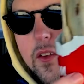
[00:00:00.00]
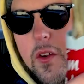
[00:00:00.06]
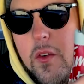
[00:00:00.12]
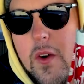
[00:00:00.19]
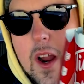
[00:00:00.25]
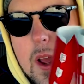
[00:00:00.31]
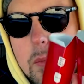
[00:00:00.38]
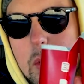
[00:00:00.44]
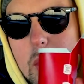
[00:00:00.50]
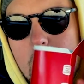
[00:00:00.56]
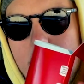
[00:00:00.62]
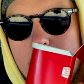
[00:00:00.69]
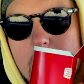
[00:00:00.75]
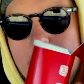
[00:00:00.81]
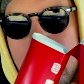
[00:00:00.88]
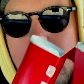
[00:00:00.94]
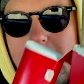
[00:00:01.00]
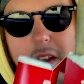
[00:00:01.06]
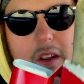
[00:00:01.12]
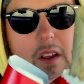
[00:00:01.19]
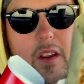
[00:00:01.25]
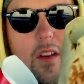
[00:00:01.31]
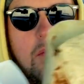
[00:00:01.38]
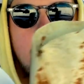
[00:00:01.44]
wrap holder.
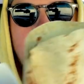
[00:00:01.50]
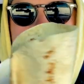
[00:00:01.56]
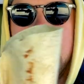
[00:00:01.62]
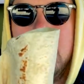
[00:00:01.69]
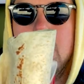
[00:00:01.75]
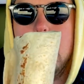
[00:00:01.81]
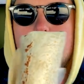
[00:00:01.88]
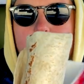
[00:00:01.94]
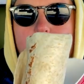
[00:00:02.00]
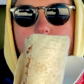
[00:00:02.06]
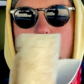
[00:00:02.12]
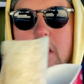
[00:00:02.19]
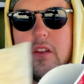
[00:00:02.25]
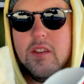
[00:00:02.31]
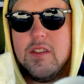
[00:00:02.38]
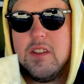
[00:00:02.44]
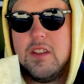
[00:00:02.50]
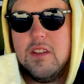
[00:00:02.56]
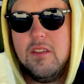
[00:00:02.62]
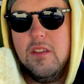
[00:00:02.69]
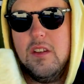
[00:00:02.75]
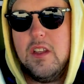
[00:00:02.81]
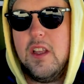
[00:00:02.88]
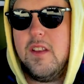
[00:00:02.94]
McDonald's
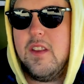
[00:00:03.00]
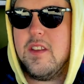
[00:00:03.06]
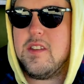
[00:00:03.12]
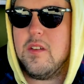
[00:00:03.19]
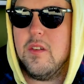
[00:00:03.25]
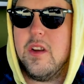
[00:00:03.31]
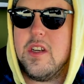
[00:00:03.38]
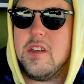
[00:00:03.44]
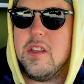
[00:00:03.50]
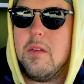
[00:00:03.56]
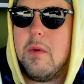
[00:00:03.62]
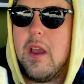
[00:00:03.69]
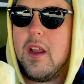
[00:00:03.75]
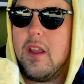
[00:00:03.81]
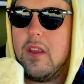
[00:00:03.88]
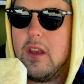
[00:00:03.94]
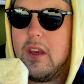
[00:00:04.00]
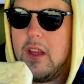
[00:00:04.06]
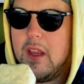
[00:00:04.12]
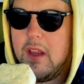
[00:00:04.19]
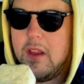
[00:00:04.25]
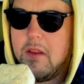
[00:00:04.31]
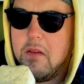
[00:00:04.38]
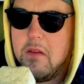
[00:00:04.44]
did this originally back in the
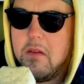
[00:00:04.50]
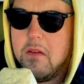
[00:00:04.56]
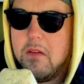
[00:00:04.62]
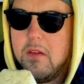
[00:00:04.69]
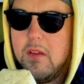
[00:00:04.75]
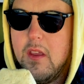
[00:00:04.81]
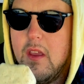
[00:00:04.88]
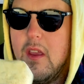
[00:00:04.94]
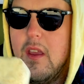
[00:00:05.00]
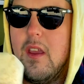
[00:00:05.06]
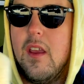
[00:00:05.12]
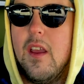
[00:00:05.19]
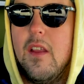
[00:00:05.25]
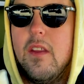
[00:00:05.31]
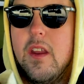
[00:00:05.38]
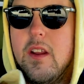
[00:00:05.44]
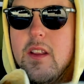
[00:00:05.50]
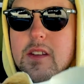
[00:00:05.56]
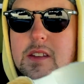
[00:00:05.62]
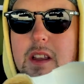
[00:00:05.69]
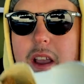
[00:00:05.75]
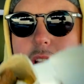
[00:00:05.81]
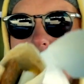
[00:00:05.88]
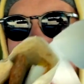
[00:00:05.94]
day. And then
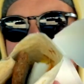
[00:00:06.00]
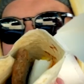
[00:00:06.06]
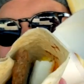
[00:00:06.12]
inside